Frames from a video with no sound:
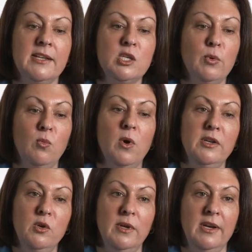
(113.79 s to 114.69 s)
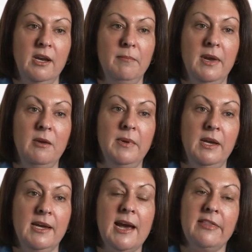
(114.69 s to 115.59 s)
So in one unit, it may
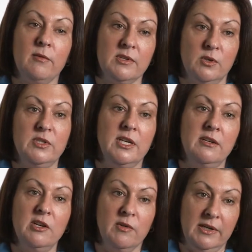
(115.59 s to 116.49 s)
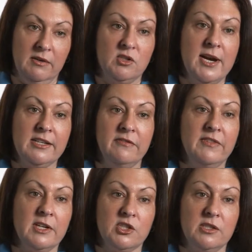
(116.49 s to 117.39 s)
be catheter-associated urinary tract
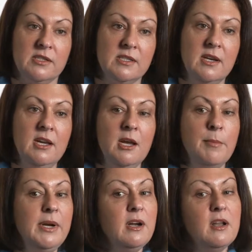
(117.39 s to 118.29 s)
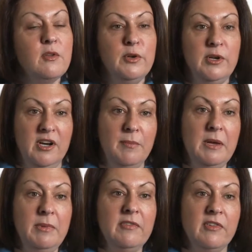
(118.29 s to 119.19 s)
infections, but in another unit, it may
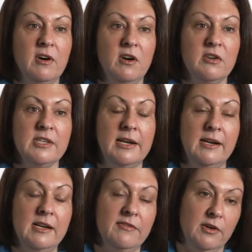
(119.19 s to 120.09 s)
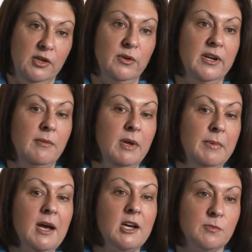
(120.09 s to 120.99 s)
be falls, and in a different unit, it may
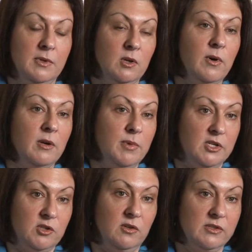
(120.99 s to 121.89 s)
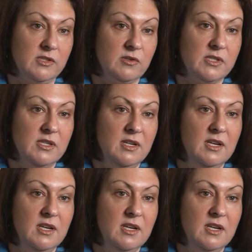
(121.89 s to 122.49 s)
be hospital-acquired pressure ulcers.